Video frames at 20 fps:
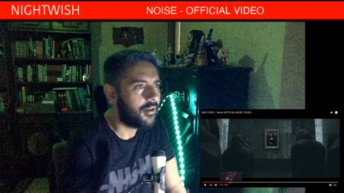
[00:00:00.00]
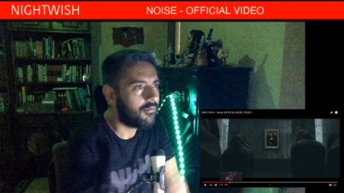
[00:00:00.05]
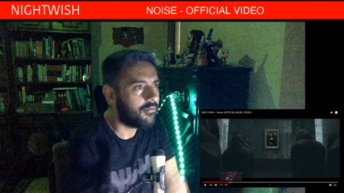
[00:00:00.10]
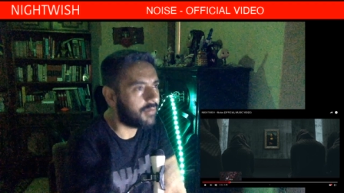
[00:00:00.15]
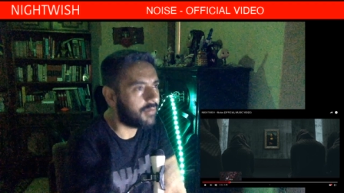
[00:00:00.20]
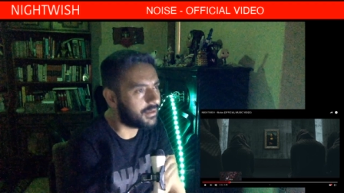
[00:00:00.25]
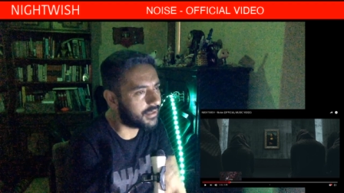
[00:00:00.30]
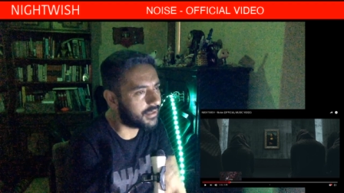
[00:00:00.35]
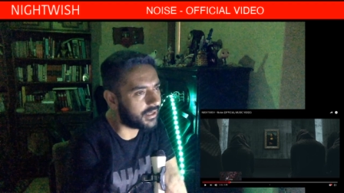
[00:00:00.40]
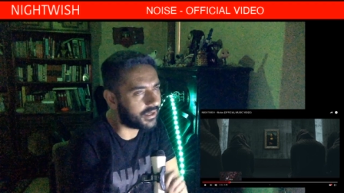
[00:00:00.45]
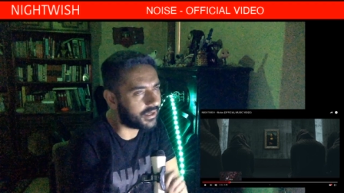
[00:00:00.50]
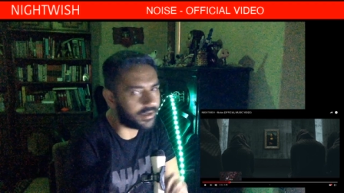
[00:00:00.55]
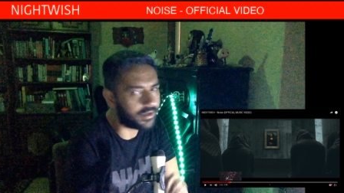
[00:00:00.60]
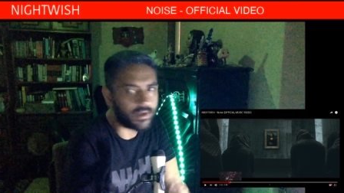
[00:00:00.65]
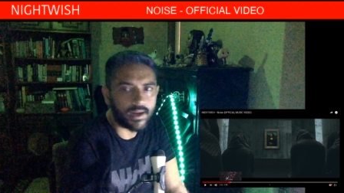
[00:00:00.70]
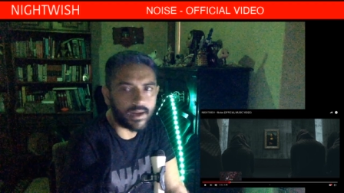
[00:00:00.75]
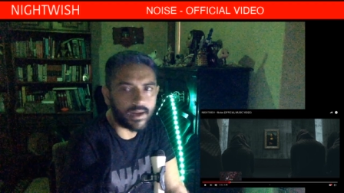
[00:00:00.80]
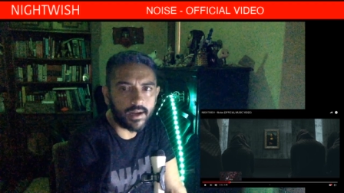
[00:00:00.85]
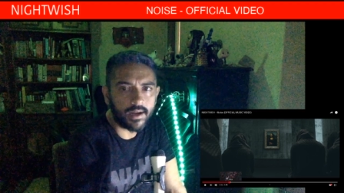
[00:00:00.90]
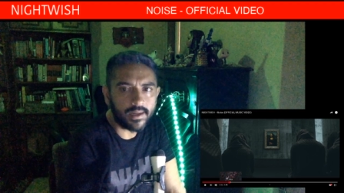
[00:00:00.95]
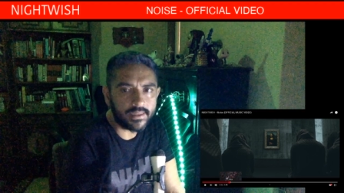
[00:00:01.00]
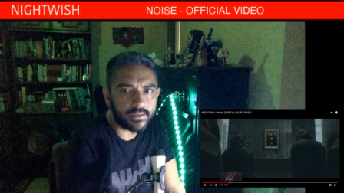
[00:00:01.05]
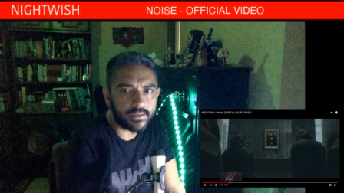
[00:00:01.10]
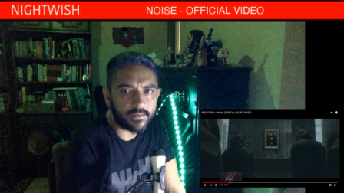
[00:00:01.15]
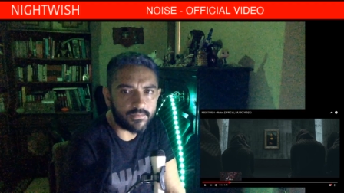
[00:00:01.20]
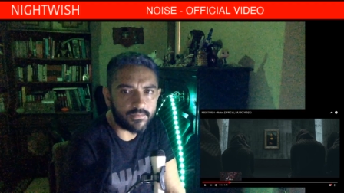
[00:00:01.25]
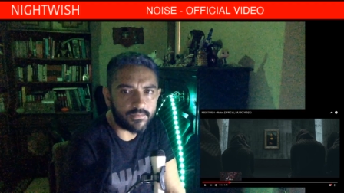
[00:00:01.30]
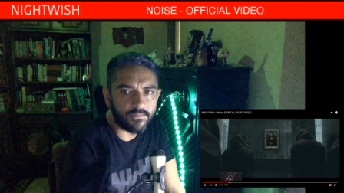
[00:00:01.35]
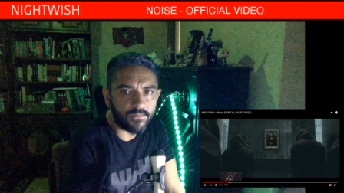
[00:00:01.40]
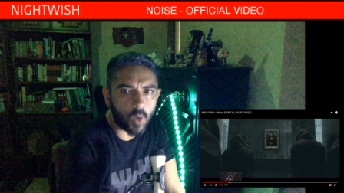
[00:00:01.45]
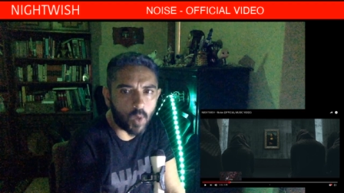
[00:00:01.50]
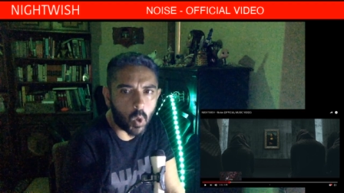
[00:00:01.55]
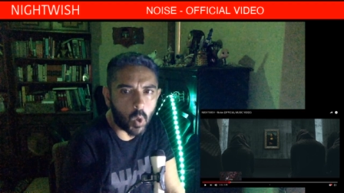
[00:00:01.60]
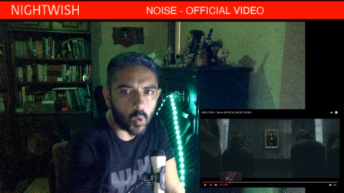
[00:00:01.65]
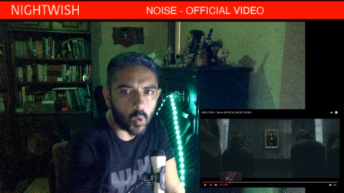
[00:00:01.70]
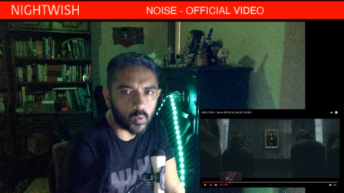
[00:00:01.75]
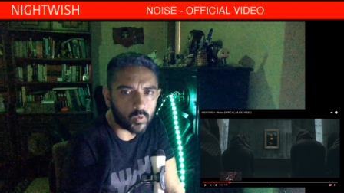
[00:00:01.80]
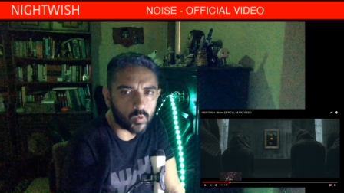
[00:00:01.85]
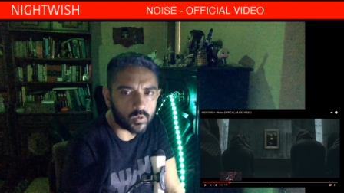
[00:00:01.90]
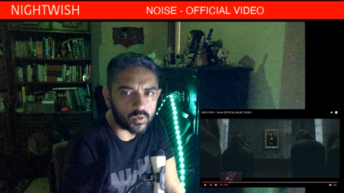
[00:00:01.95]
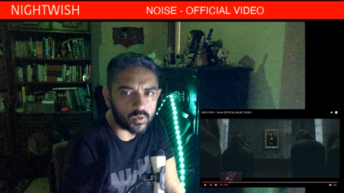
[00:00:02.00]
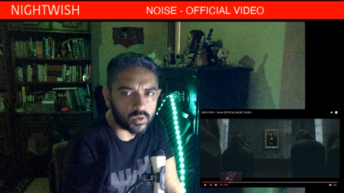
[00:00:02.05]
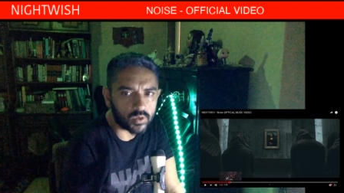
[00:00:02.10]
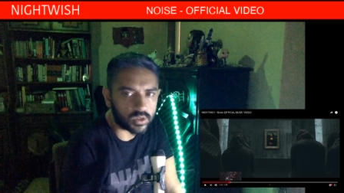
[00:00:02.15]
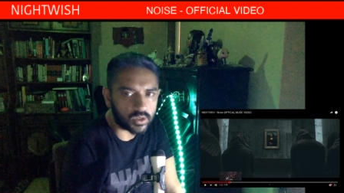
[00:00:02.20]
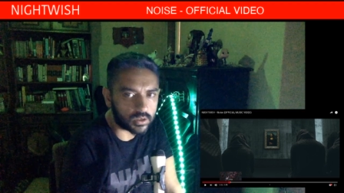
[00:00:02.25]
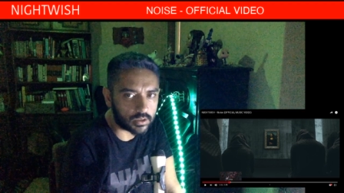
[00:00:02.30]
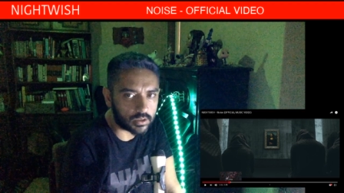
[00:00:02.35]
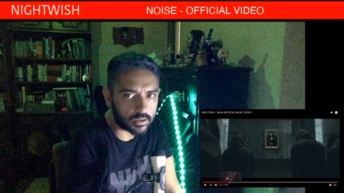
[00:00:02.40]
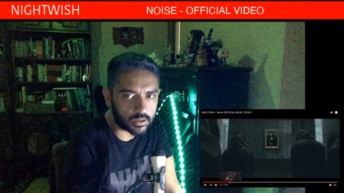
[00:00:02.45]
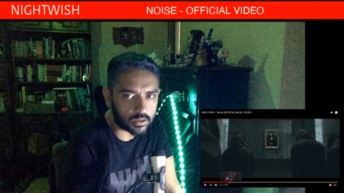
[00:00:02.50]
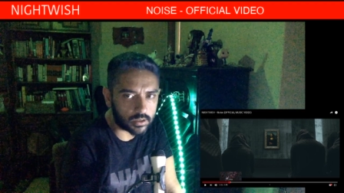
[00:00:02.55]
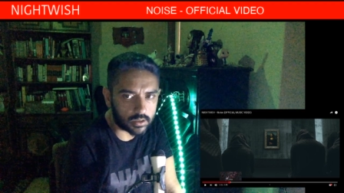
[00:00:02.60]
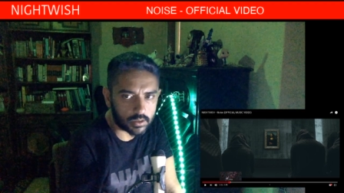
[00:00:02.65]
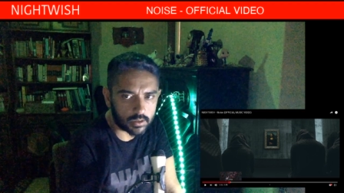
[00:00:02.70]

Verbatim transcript: while they are in their phones.